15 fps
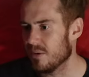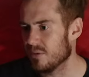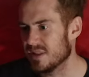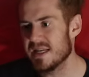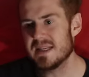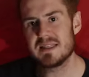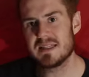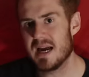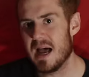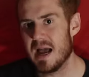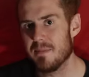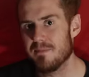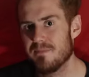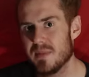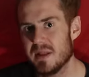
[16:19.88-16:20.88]
It was this
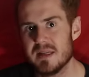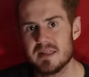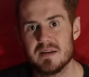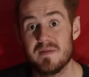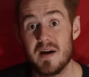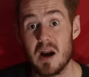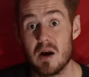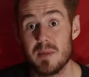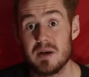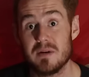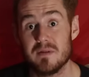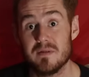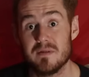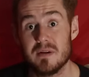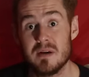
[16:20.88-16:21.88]
time, in this
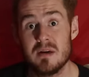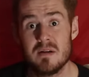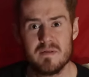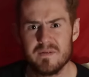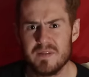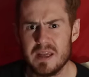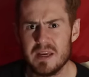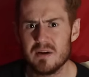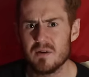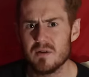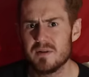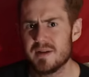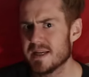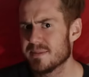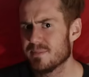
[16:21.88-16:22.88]
environment of
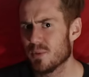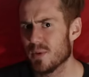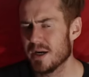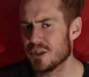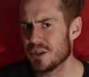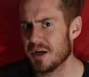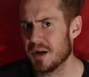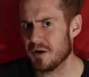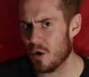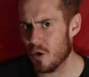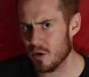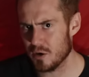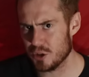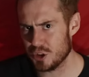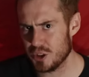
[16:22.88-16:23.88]
fear, desperation, and
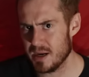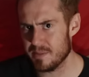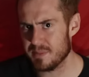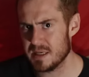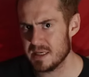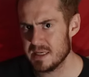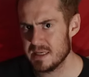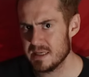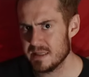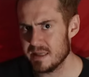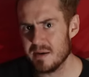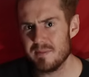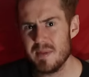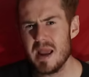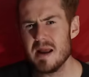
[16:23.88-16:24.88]
hardship,
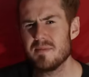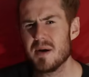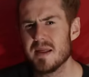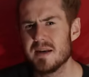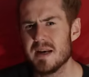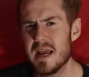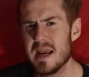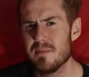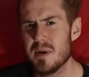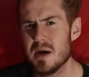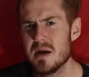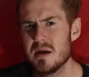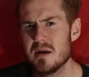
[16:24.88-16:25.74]
that a man by the name